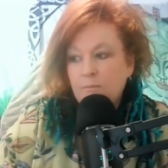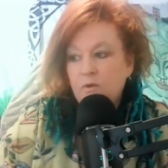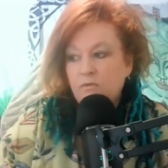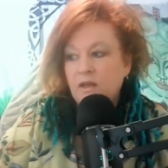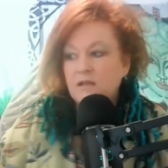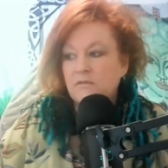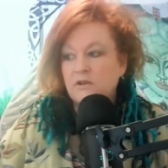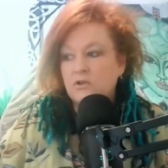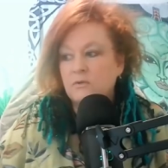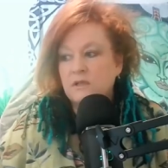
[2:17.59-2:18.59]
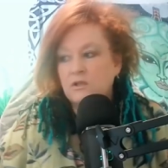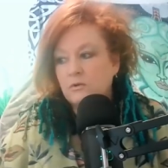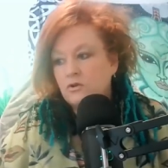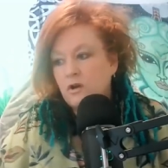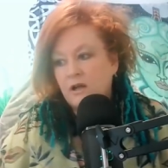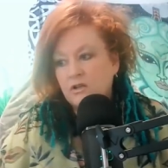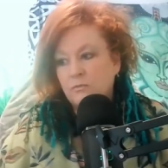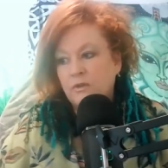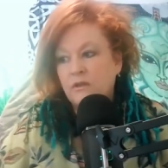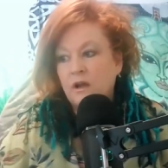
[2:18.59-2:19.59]
moving individuals into
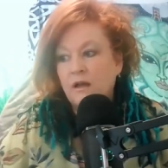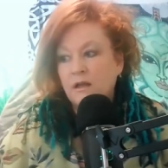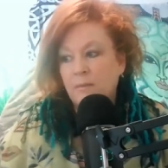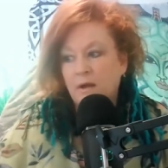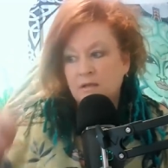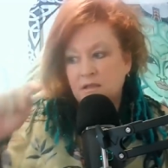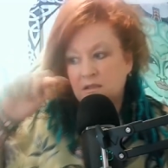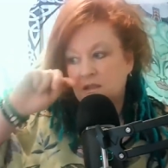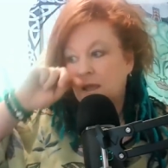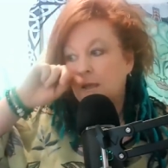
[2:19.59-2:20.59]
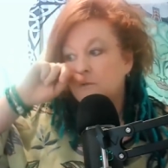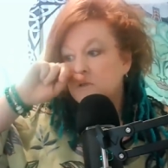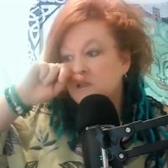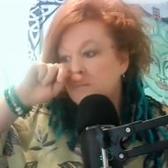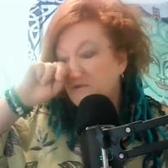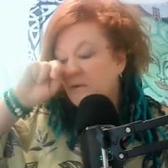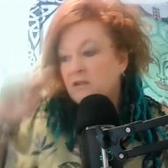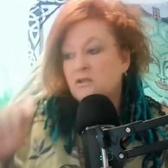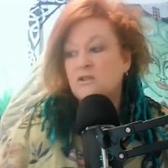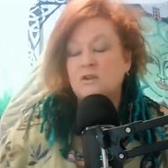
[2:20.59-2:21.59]
attraction with the like-minded, the kindred
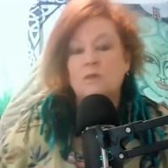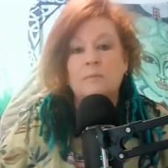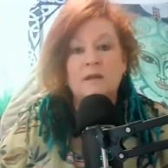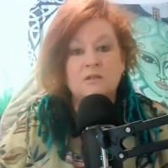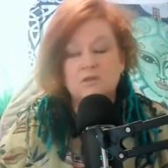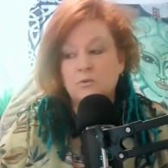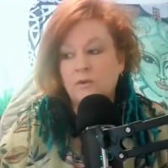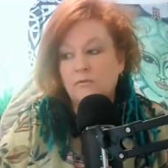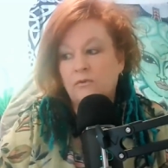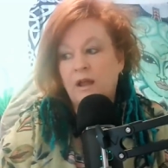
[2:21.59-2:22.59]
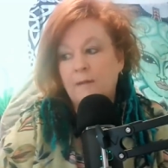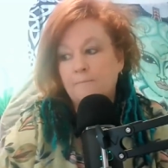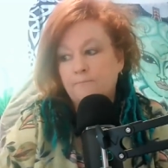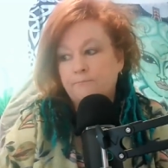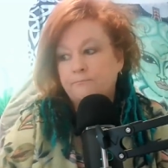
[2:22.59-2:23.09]
spirit, the soulmate, and the twin flame.